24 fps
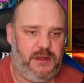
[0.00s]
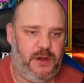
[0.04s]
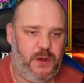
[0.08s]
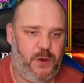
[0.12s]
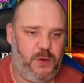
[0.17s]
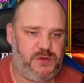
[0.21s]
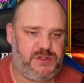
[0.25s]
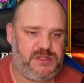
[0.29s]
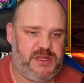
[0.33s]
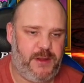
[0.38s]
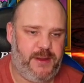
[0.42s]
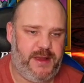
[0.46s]

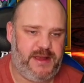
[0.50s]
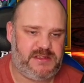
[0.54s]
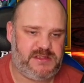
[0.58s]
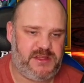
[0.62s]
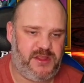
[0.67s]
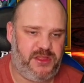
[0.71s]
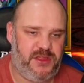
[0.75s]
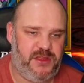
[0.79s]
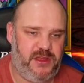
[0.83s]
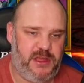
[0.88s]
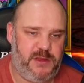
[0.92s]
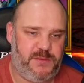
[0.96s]
Also has
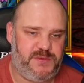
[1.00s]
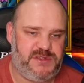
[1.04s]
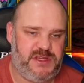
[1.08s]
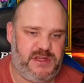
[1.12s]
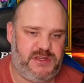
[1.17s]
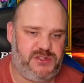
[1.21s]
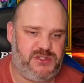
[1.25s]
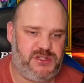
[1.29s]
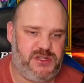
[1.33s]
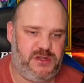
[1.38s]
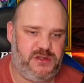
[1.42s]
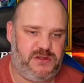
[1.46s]
a
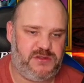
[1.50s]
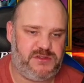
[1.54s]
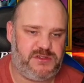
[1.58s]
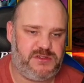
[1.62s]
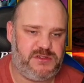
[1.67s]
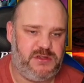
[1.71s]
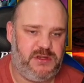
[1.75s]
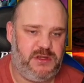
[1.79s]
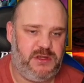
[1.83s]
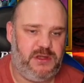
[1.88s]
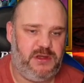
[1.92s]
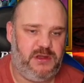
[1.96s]
30%
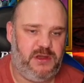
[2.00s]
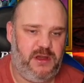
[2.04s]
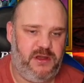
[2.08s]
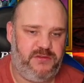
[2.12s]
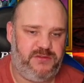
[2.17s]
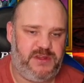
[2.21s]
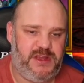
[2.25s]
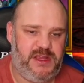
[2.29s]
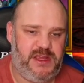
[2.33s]
chance of